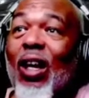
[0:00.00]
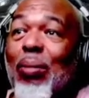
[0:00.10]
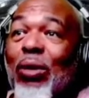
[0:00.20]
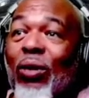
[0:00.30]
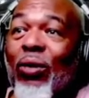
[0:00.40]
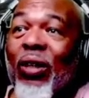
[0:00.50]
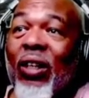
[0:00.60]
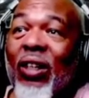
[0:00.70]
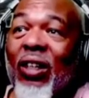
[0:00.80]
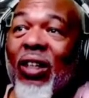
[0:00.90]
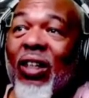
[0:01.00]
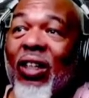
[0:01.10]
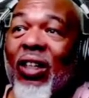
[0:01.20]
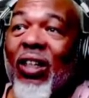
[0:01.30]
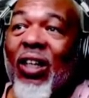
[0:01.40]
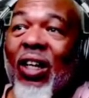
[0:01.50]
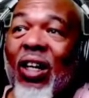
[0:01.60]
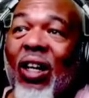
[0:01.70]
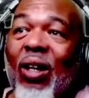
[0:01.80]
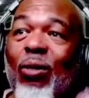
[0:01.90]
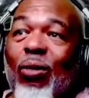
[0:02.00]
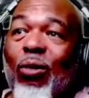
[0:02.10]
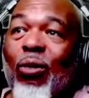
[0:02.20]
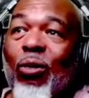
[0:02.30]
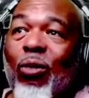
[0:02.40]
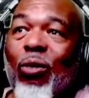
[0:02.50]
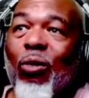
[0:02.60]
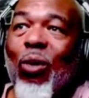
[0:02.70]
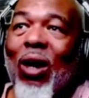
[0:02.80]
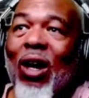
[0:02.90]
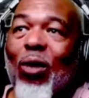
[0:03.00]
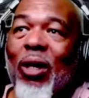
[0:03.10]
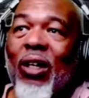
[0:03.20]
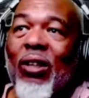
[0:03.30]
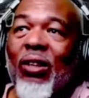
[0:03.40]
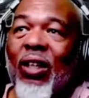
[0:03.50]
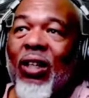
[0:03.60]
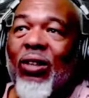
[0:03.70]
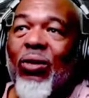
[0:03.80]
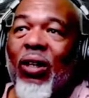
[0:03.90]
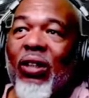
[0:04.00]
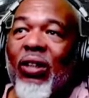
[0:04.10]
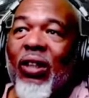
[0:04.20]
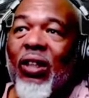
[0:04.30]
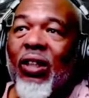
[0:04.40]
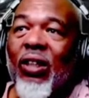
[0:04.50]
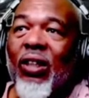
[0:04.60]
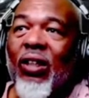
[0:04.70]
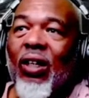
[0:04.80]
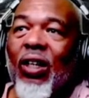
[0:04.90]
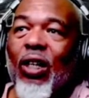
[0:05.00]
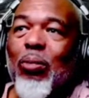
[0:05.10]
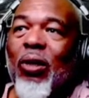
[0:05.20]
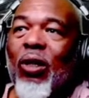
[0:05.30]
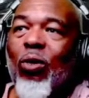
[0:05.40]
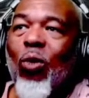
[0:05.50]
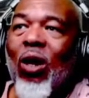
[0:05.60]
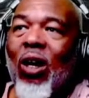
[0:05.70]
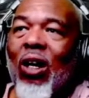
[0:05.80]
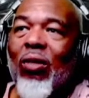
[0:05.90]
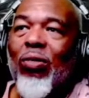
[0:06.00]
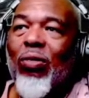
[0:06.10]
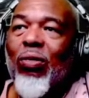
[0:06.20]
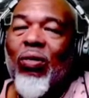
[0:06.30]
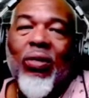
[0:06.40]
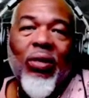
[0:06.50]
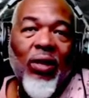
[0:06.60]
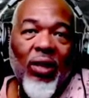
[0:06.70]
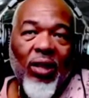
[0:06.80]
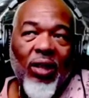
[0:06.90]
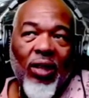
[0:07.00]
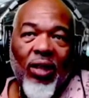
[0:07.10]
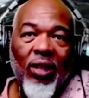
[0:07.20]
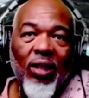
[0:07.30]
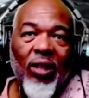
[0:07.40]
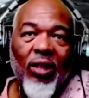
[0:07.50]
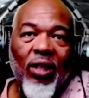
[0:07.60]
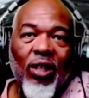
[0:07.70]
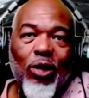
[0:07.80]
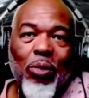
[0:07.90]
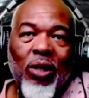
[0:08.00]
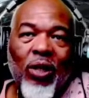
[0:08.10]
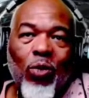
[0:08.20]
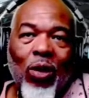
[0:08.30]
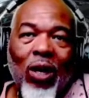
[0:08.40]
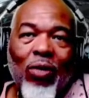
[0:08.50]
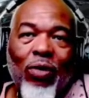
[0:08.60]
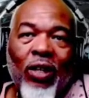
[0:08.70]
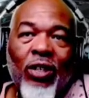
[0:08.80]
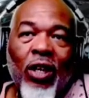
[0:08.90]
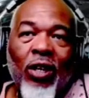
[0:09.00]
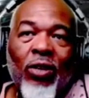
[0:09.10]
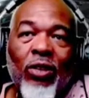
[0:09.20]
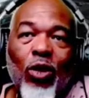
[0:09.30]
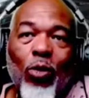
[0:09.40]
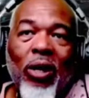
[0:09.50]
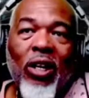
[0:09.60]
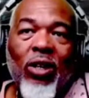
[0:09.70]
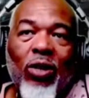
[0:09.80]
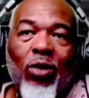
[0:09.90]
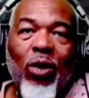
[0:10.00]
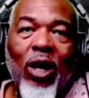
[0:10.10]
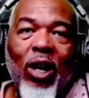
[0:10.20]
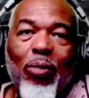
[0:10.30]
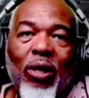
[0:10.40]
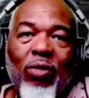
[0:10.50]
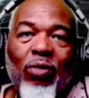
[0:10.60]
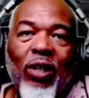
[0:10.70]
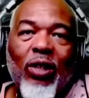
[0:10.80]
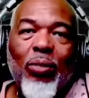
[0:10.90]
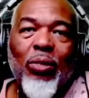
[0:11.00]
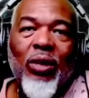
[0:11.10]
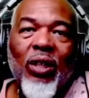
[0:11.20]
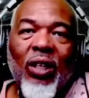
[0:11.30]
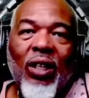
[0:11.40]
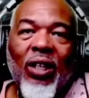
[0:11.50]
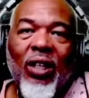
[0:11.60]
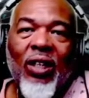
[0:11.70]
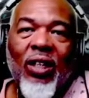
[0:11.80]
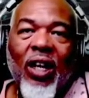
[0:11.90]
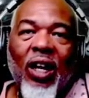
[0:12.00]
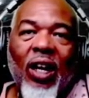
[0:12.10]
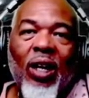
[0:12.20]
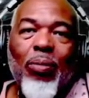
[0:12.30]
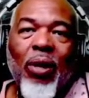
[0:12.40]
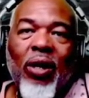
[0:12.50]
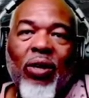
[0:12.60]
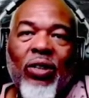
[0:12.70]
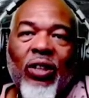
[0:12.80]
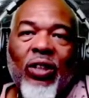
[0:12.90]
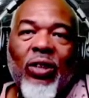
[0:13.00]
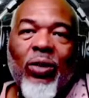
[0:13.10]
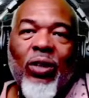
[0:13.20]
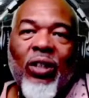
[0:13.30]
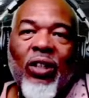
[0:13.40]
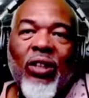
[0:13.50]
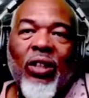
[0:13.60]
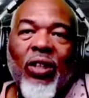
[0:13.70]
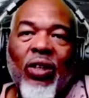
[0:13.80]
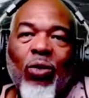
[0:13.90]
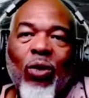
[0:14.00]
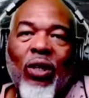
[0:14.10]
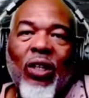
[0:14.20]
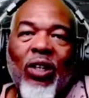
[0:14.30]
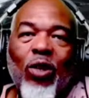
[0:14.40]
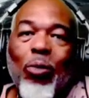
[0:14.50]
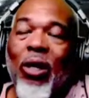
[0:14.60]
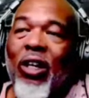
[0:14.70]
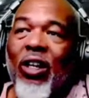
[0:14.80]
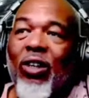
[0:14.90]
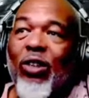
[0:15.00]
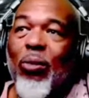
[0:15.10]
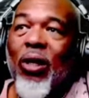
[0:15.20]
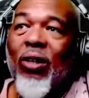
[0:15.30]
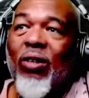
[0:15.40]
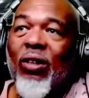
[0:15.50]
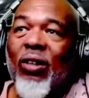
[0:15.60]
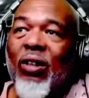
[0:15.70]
Absolutely. Uh, wow, man, that's crazy. The husband and wife, the husband and wife hitchhikers, nobody knew how many victims they had, bikers included, is another one that nobody hears about.